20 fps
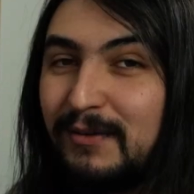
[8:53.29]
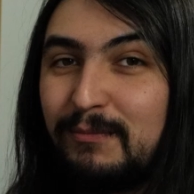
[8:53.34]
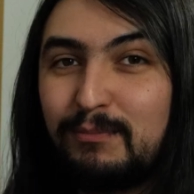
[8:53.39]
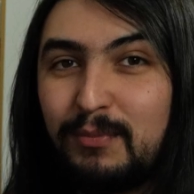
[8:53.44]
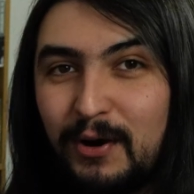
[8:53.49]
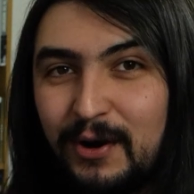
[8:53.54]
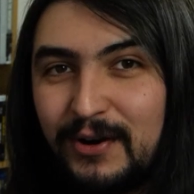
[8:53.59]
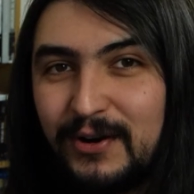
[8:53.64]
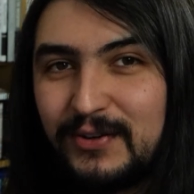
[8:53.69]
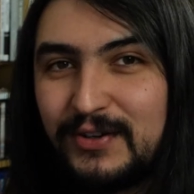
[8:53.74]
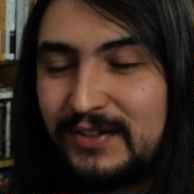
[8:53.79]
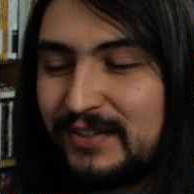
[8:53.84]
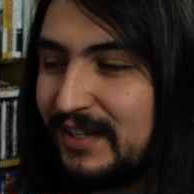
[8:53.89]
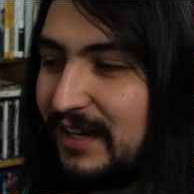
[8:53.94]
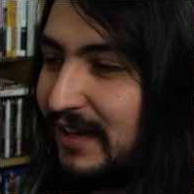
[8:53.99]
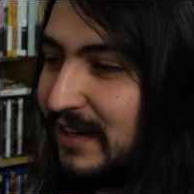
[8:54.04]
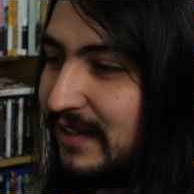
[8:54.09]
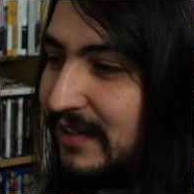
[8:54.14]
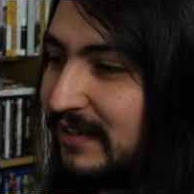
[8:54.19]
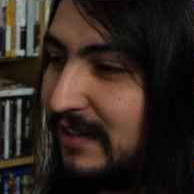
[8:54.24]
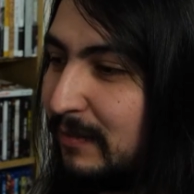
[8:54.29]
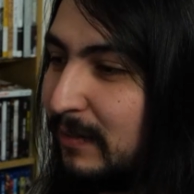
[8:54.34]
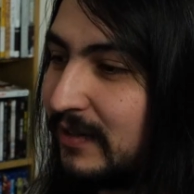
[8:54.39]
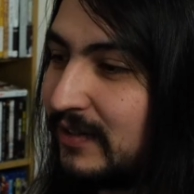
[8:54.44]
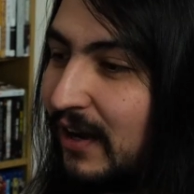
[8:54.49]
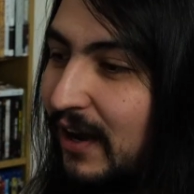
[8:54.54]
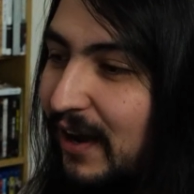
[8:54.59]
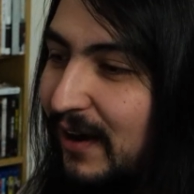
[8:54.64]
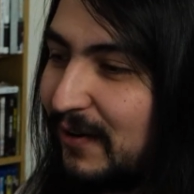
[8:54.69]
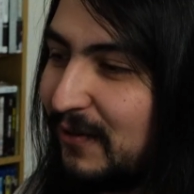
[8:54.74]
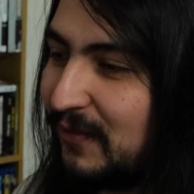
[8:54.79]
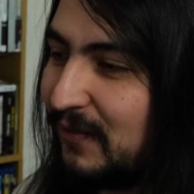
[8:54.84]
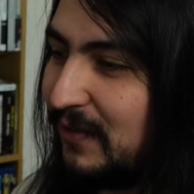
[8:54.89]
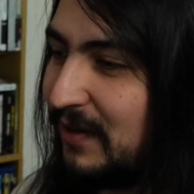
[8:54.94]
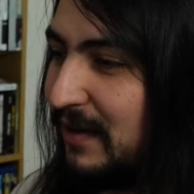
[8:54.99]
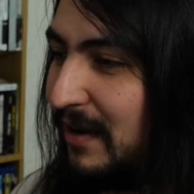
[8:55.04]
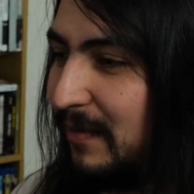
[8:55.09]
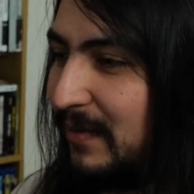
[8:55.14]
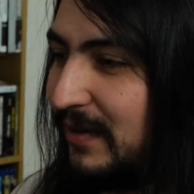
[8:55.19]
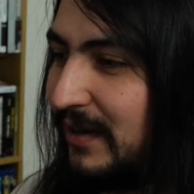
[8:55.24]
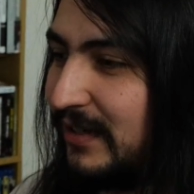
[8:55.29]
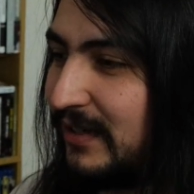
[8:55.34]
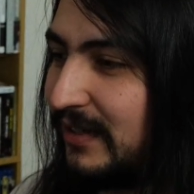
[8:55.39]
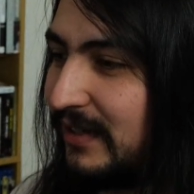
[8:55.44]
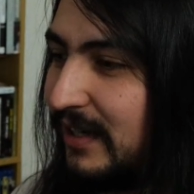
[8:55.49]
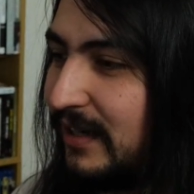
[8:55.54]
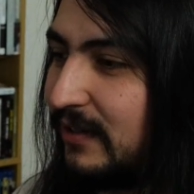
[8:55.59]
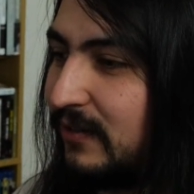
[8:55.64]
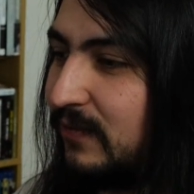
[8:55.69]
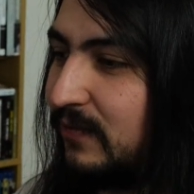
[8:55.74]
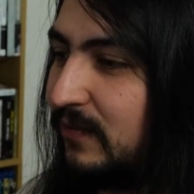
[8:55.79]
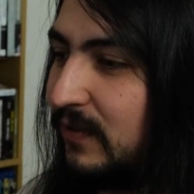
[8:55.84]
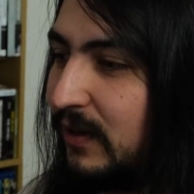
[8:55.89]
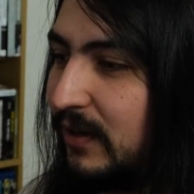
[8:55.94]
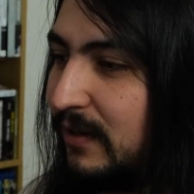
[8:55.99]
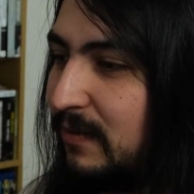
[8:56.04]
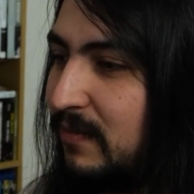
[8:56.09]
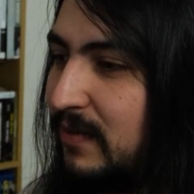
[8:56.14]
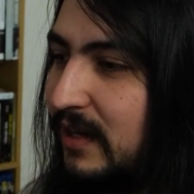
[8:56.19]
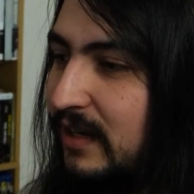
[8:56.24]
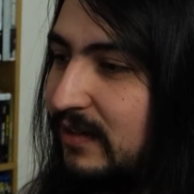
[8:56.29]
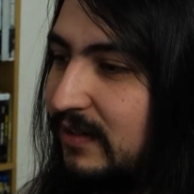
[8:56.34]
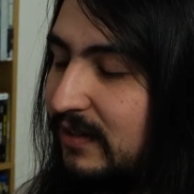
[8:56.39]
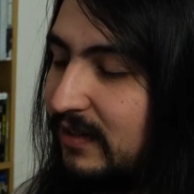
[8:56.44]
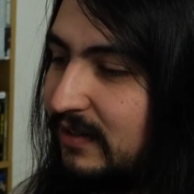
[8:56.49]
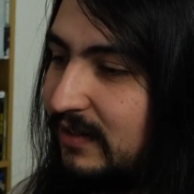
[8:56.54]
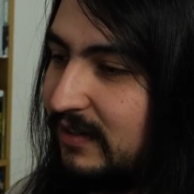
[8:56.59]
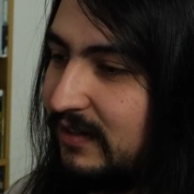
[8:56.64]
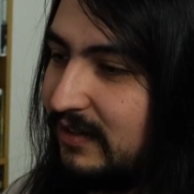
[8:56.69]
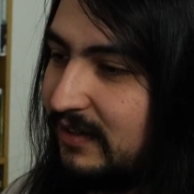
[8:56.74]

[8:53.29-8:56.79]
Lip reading: Bardo just got a cinematography nomination. That is fucking amazing.